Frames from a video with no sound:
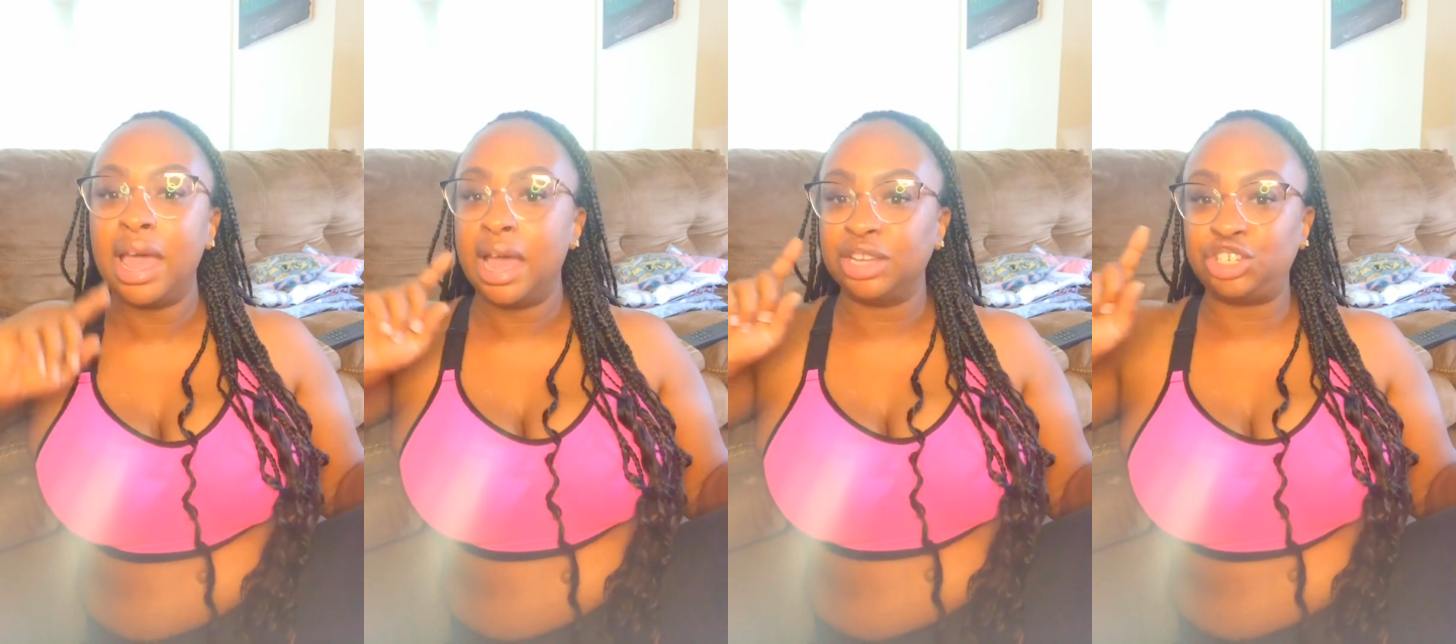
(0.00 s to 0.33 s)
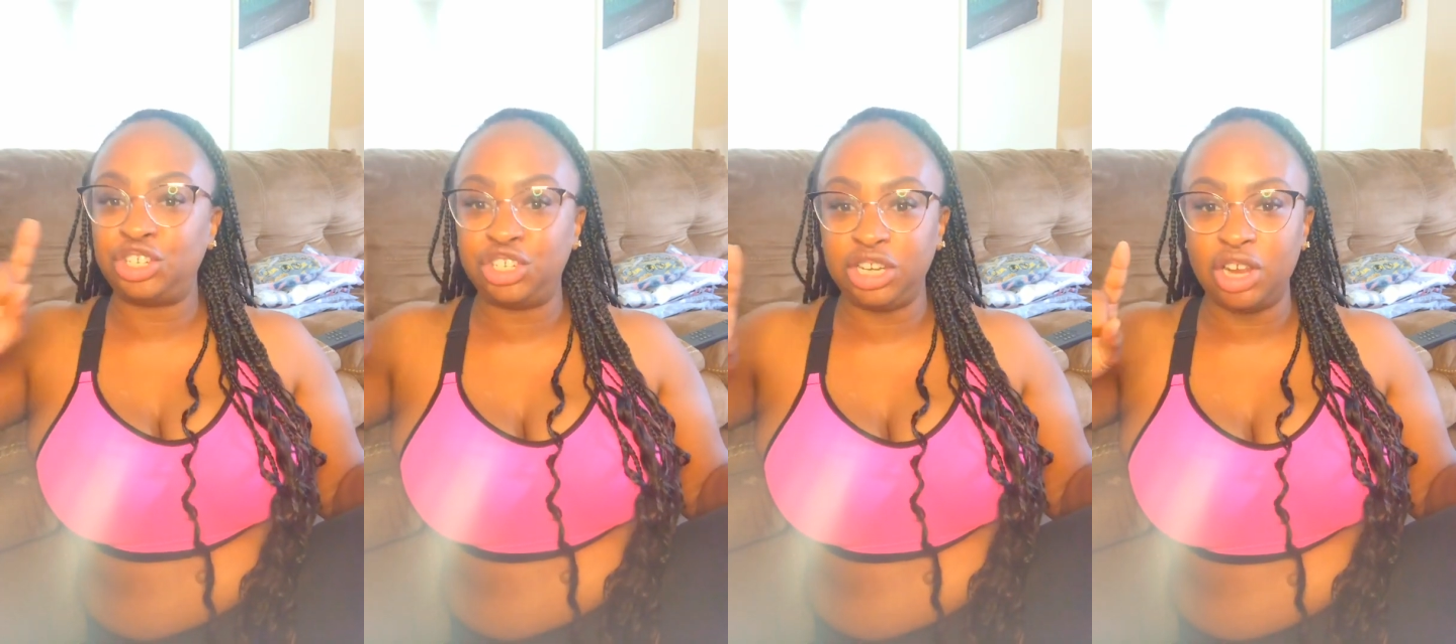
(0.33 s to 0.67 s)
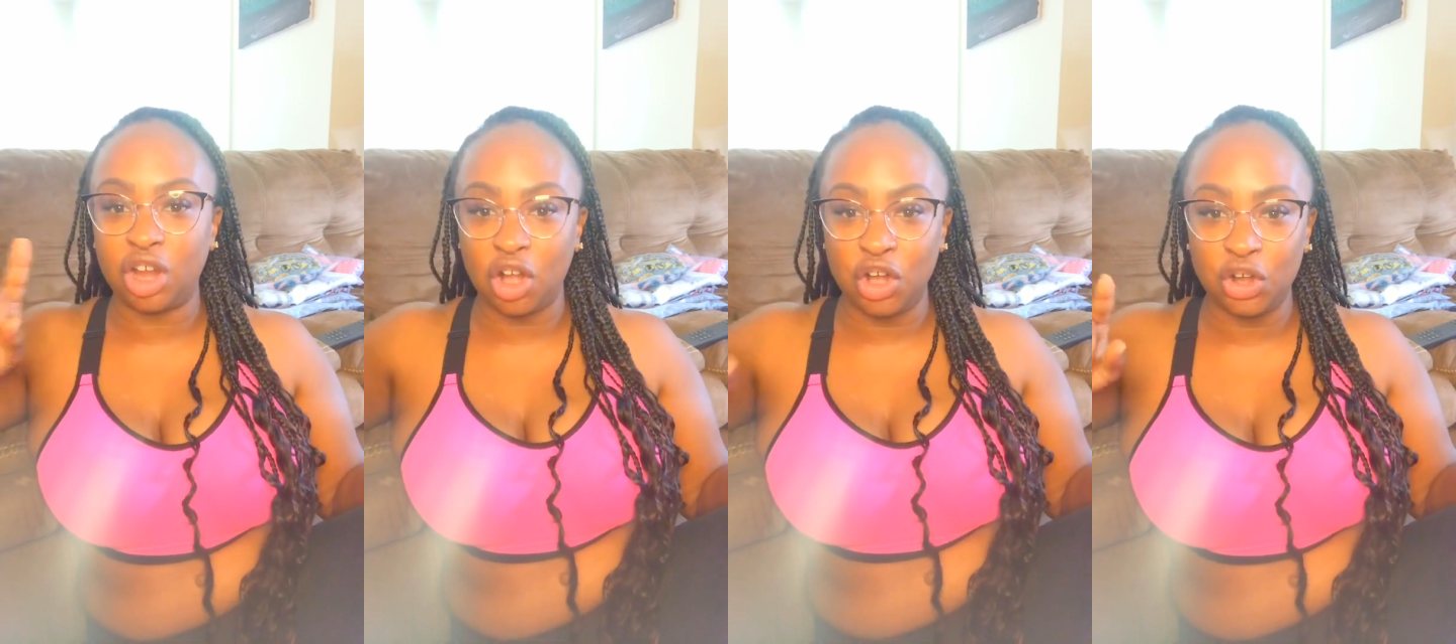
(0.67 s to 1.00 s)
she
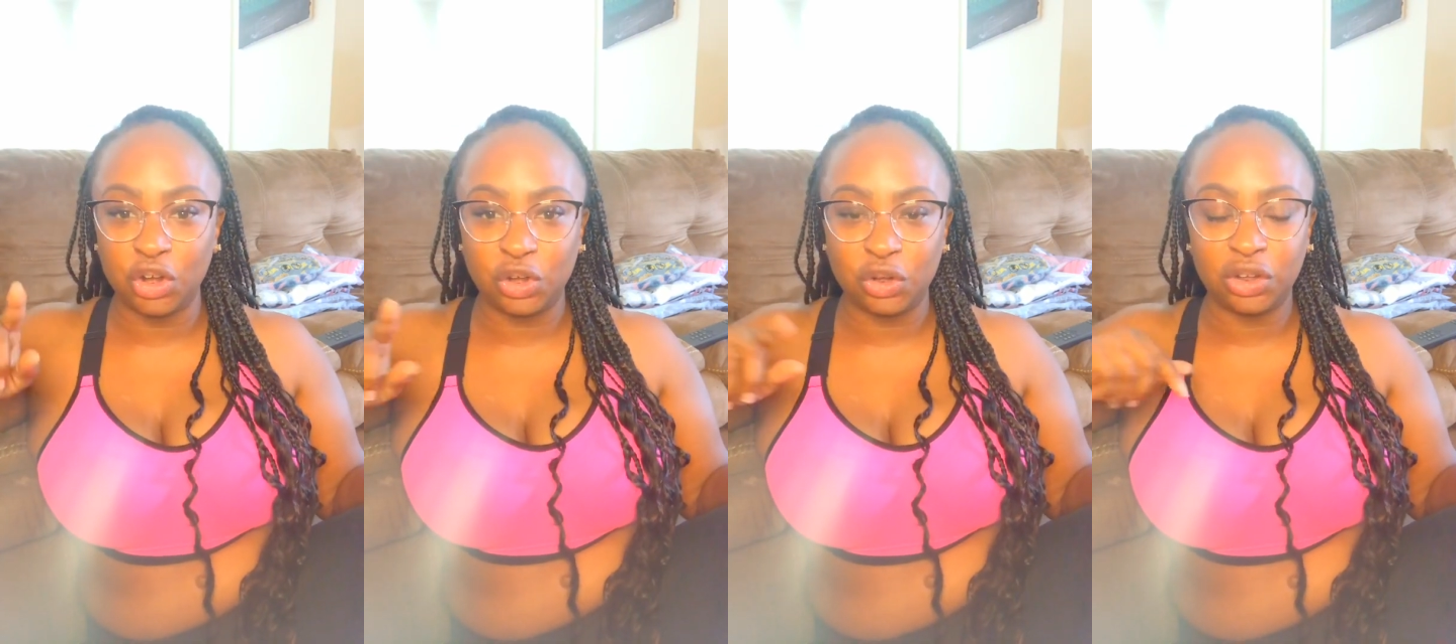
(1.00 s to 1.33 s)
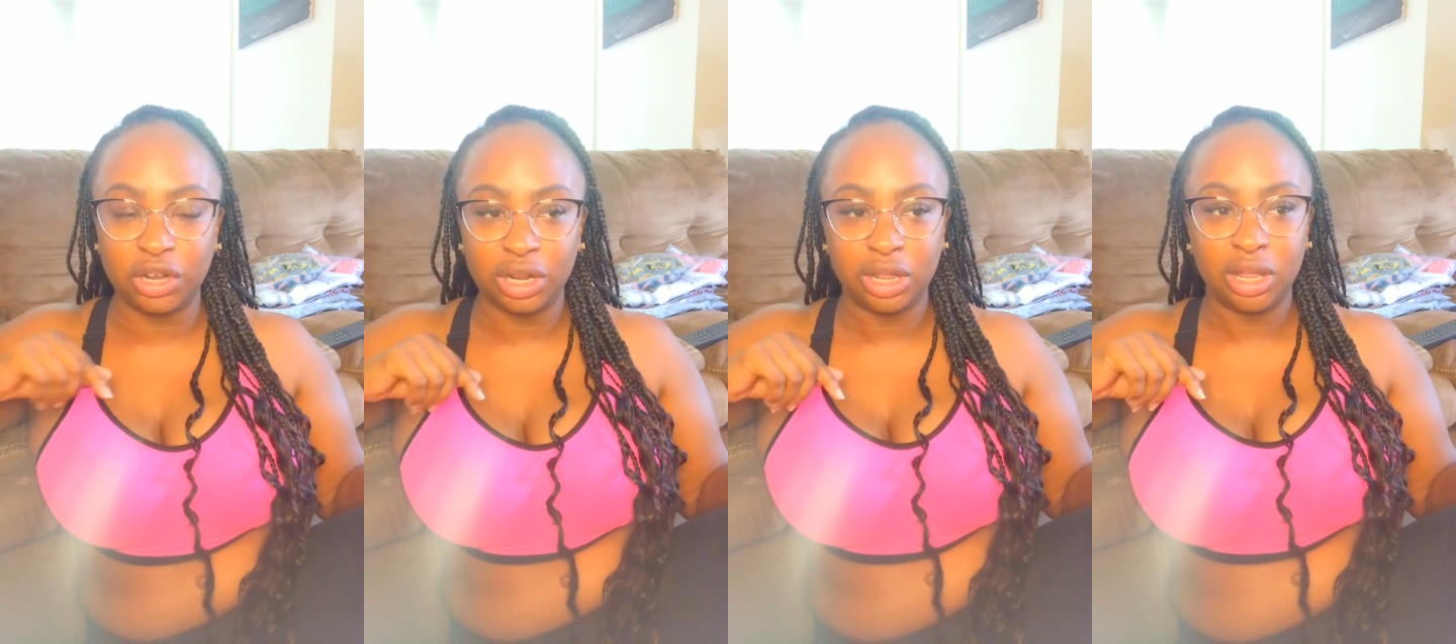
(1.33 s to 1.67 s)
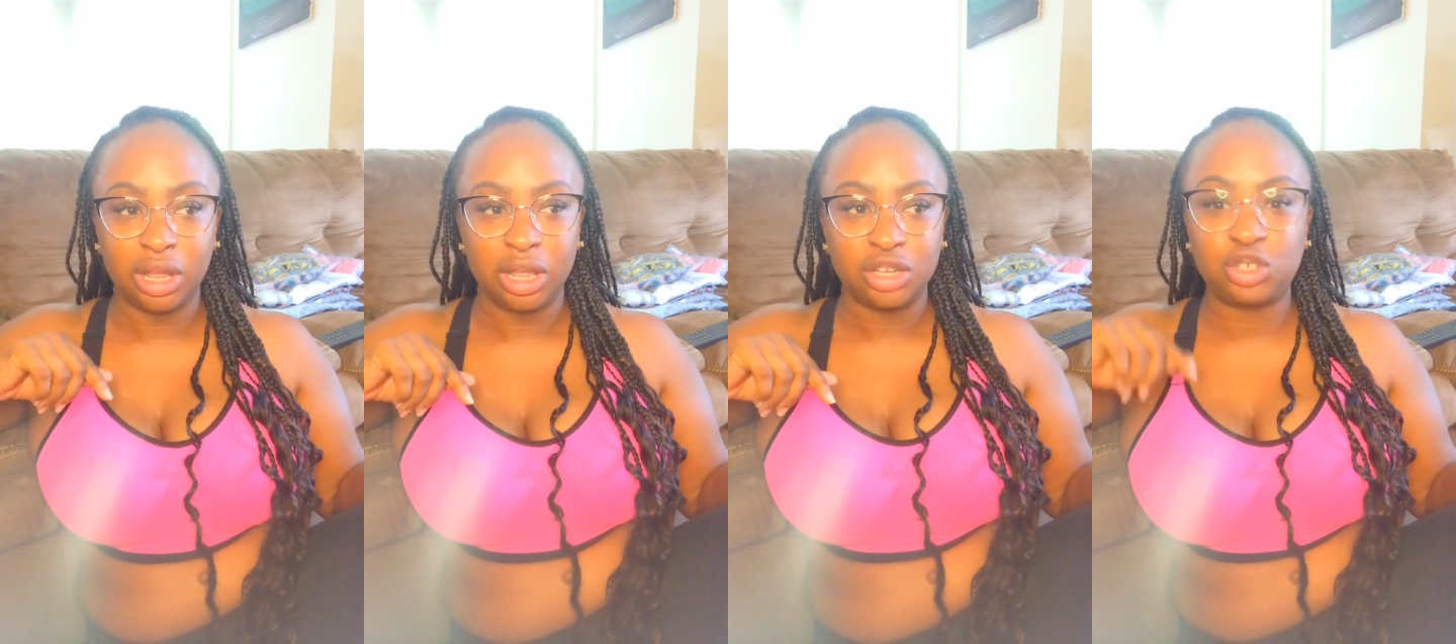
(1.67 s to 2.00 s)
heard
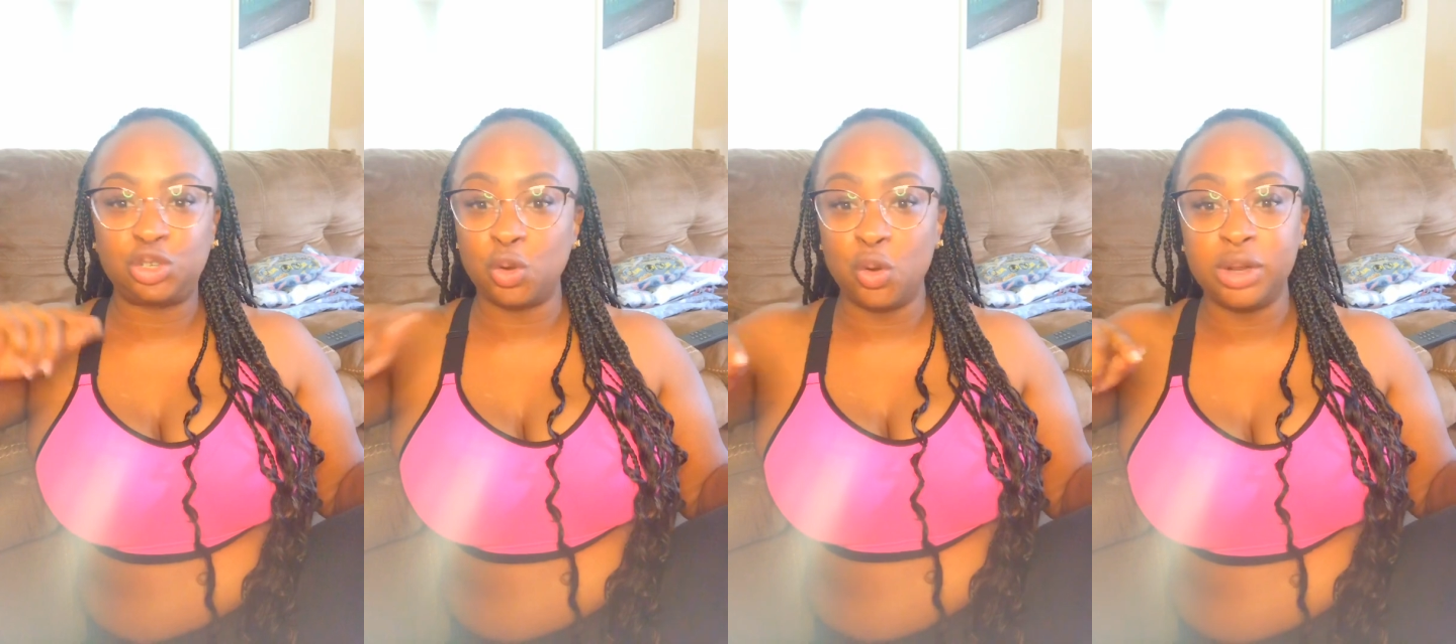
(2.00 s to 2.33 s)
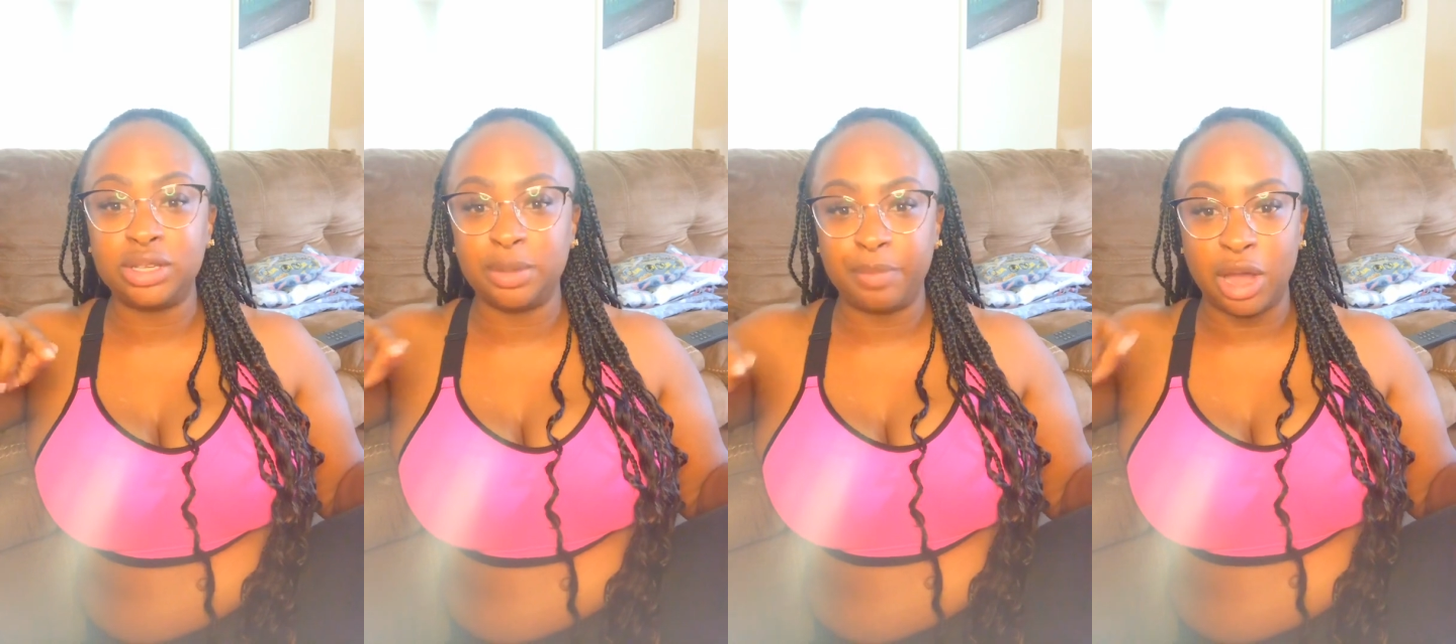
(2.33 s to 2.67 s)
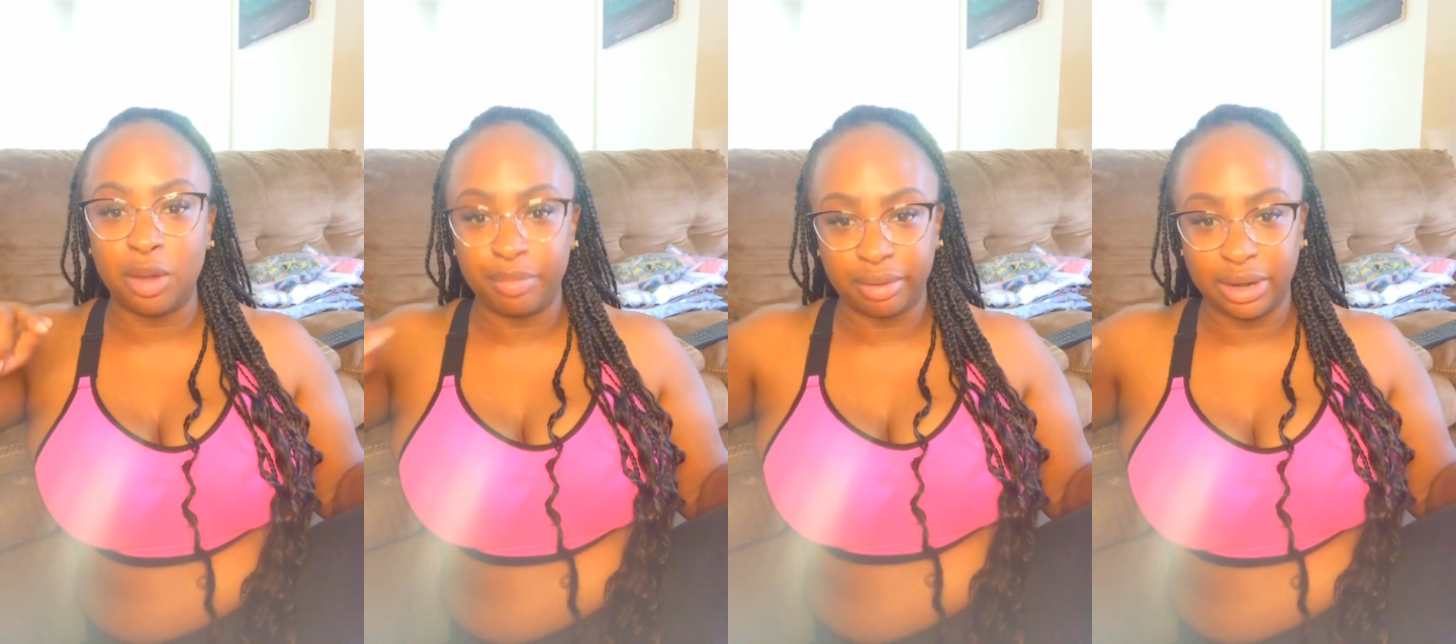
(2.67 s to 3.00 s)
stories
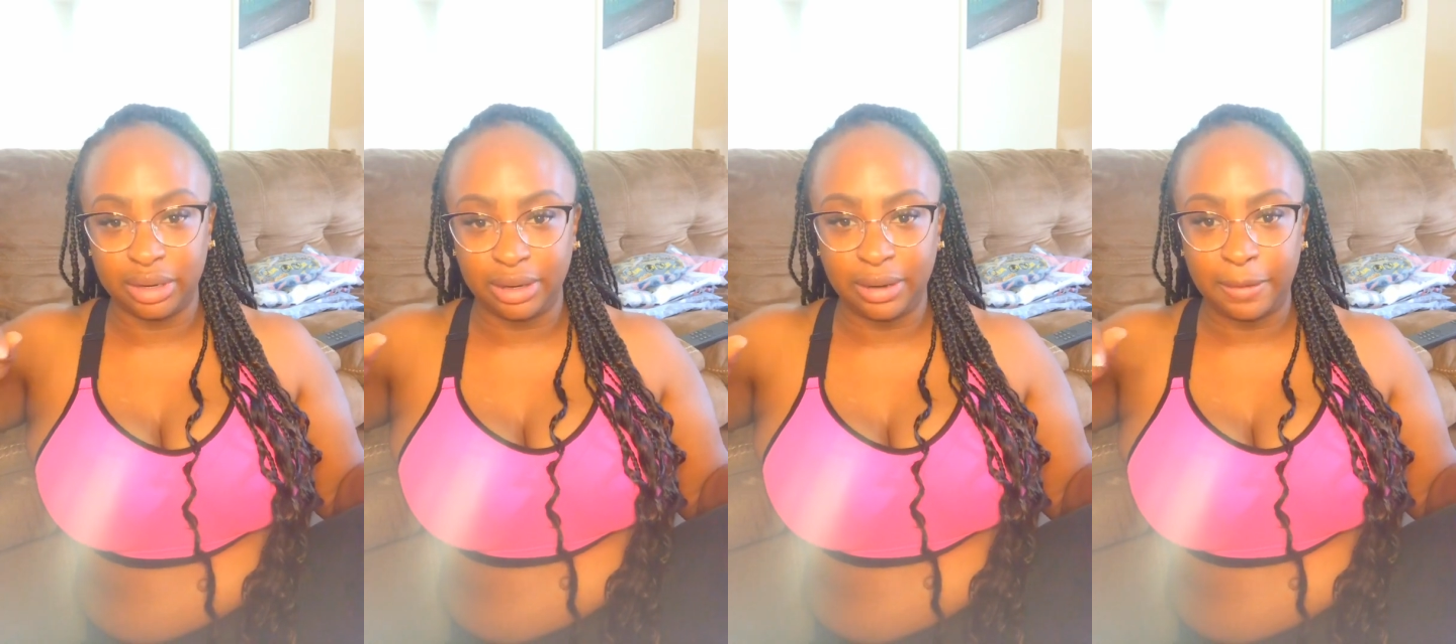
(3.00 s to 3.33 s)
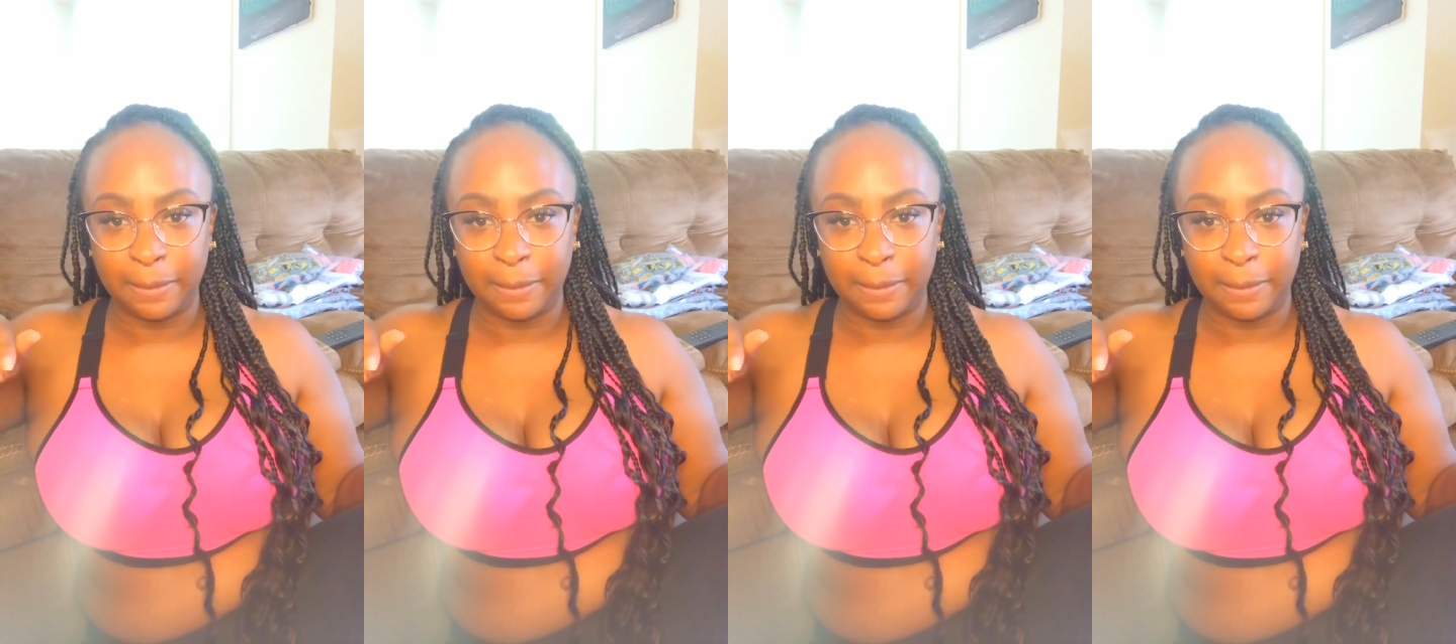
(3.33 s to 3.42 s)
about Brandi,